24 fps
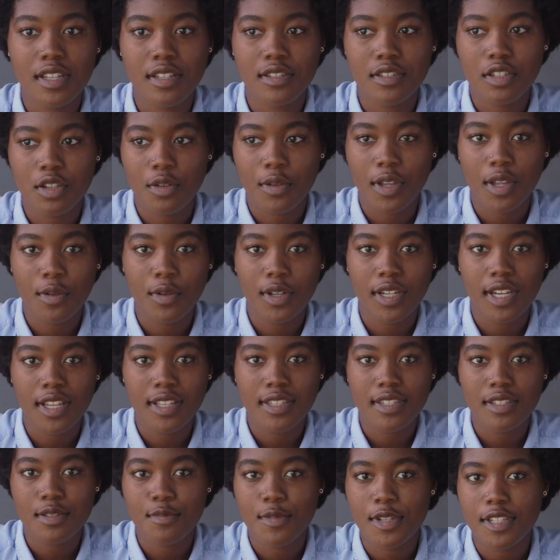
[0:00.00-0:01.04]
and doing what
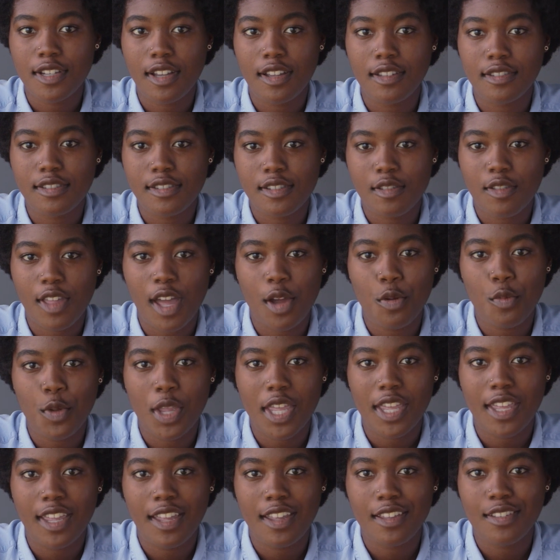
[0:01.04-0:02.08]
needs to be done so that
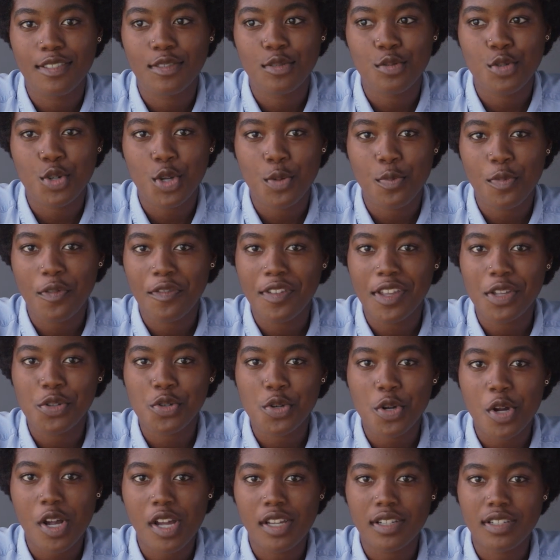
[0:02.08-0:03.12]
we can ship a
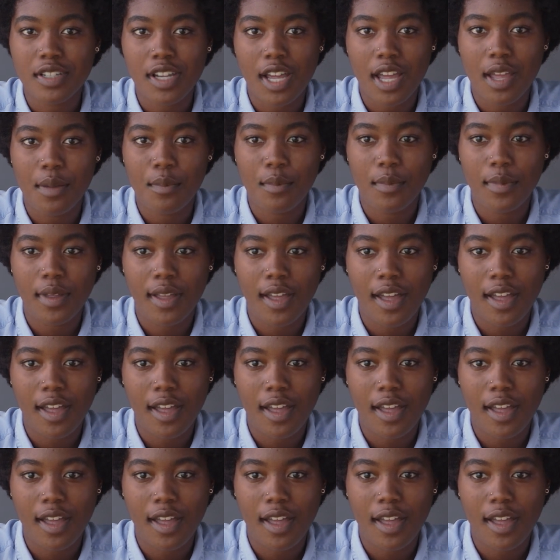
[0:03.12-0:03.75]
feature on time.